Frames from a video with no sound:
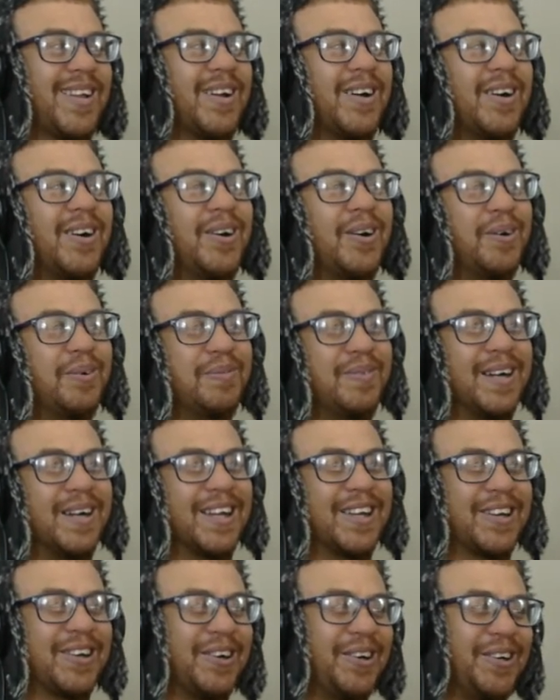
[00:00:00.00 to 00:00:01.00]
Oh my
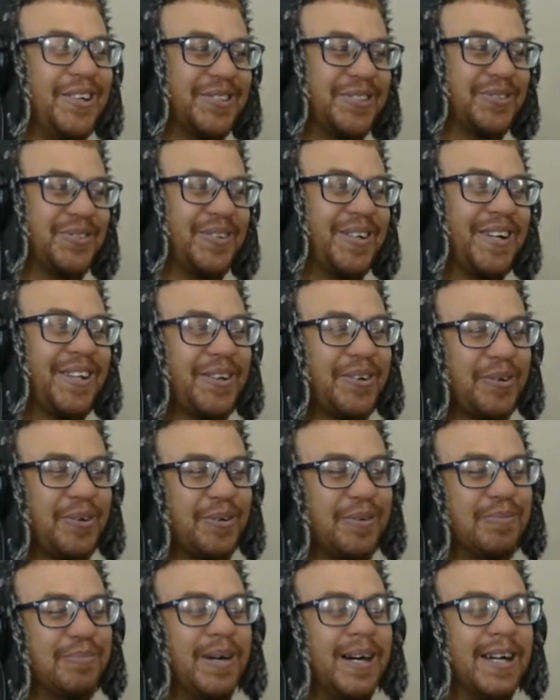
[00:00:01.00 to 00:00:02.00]
gosh, why are they
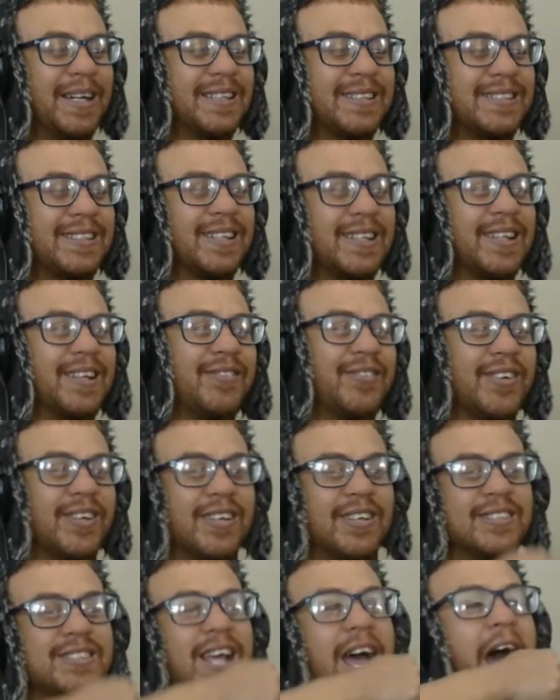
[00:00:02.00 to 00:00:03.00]
all biting their
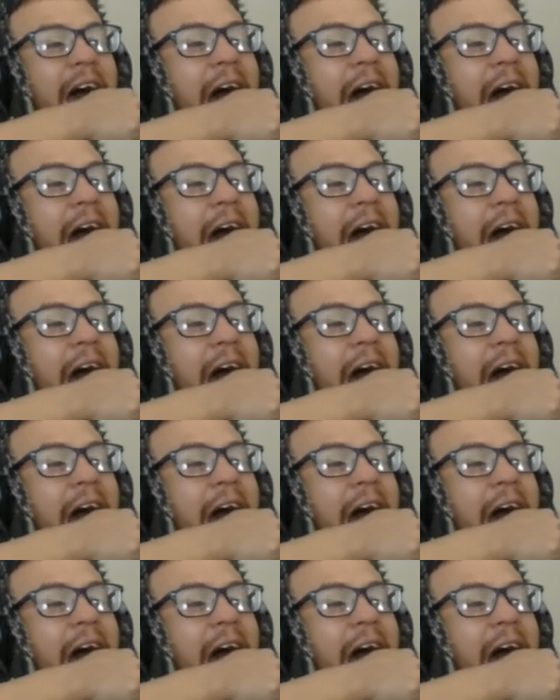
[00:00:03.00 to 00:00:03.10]
fingers?